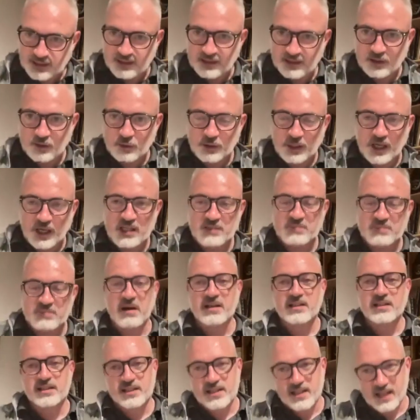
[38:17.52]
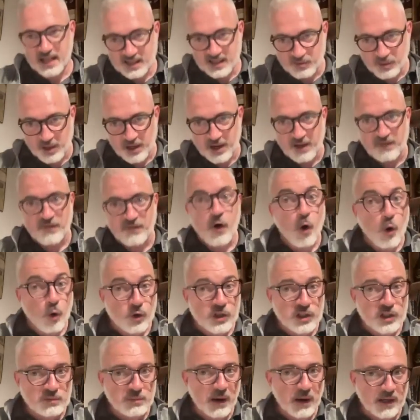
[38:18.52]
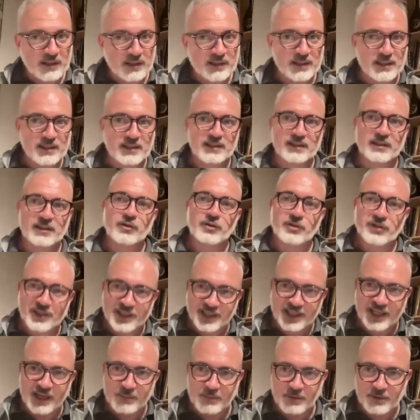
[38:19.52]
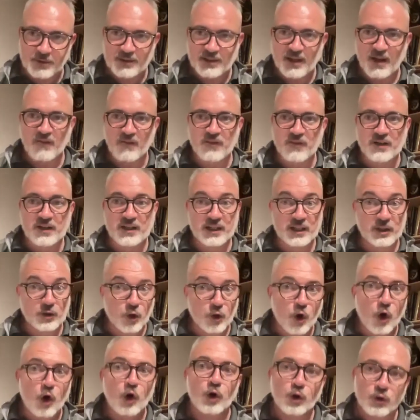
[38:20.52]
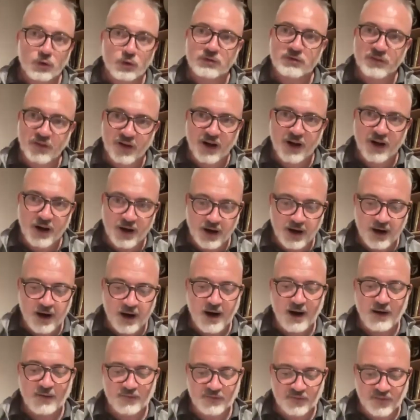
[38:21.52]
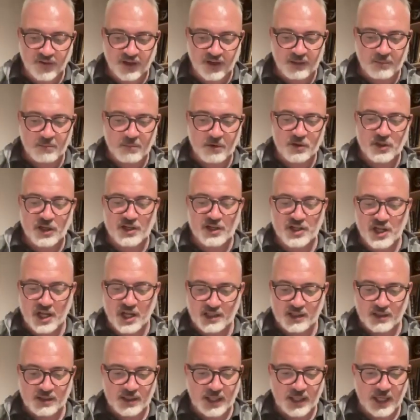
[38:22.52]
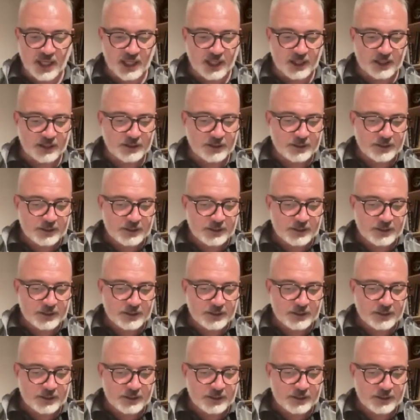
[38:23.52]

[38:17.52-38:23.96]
cooking spices, as well as oak spices. You know, the cinnamon, definitely the clove are very much adjacent there.